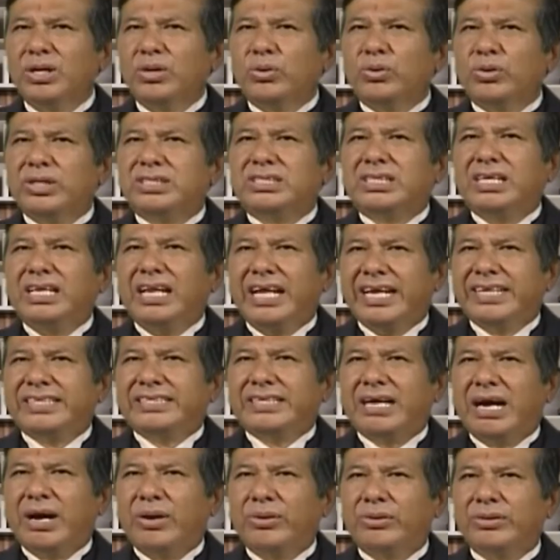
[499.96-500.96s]
which
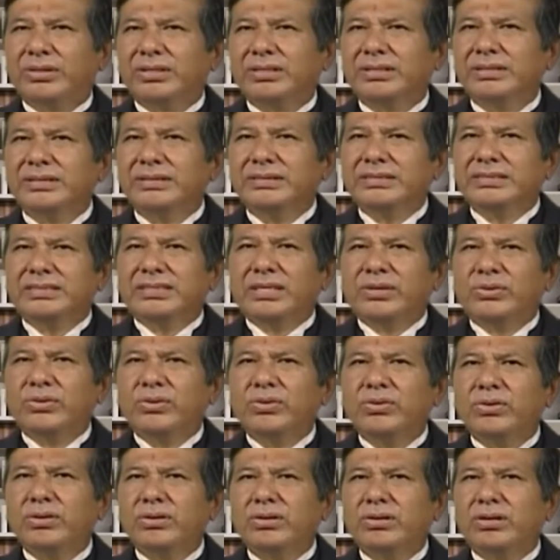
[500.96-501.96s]
laid down the
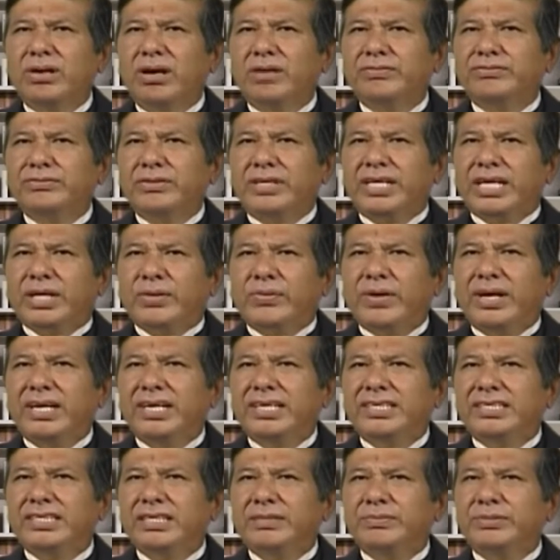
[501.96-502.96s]
rule of
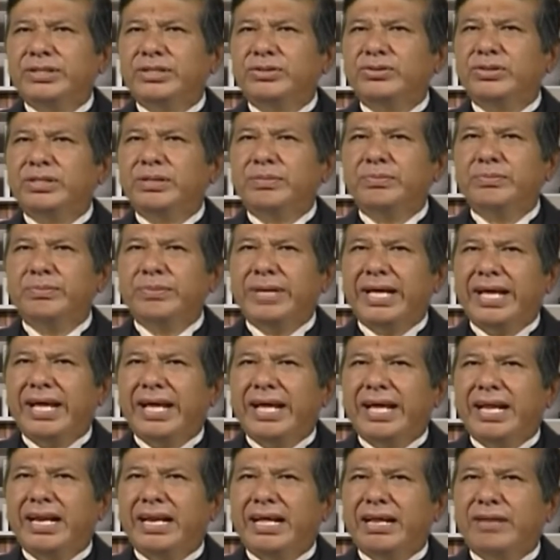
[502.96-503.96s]
equality between
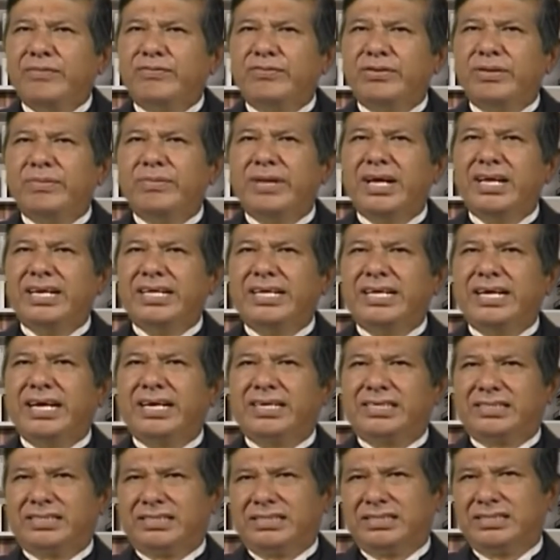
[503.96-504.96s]
male and female
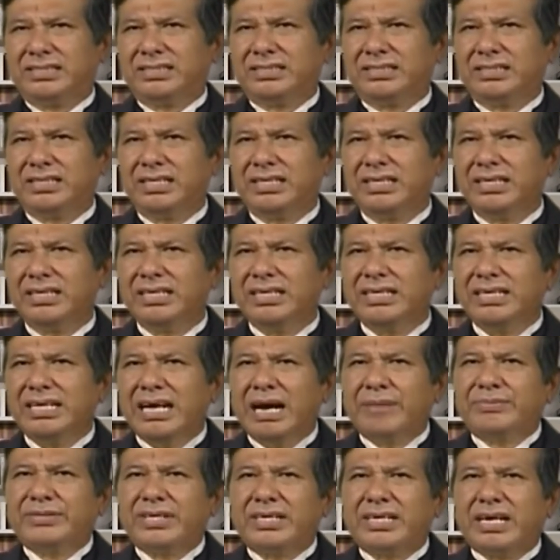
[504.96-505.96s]
heirs.
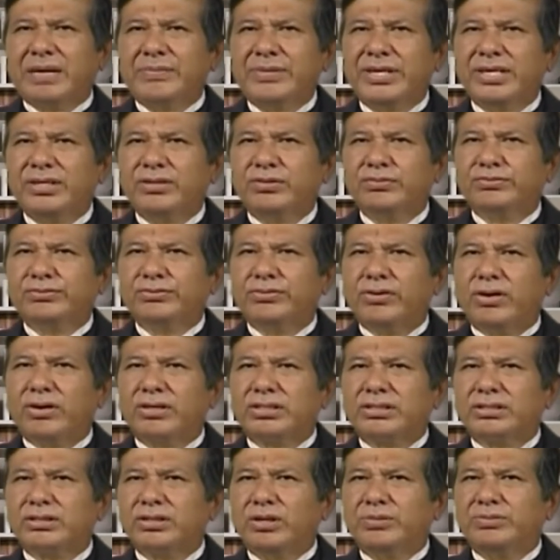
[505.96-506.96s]
After coming into
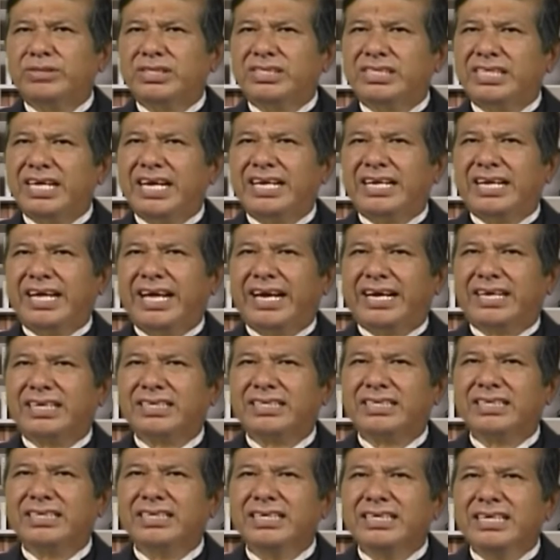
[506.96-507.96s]
force of the said act,
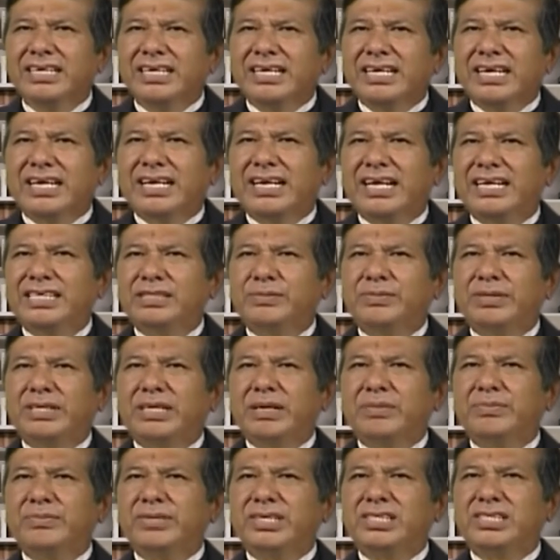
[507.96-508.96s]
it has
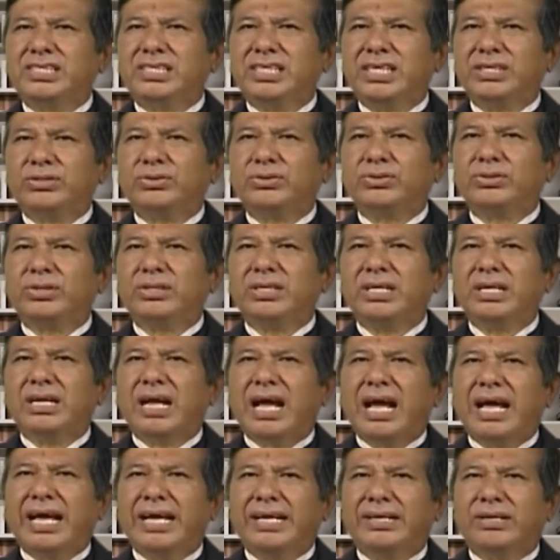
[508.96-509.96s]
become a statutory
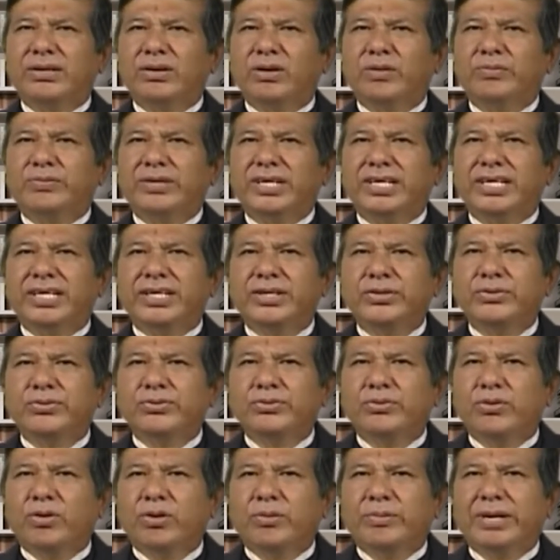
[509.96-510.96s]
right of a Hindu
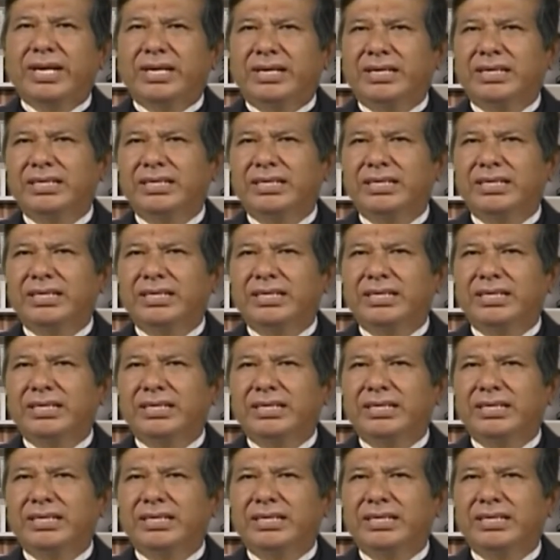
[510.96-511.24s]
woman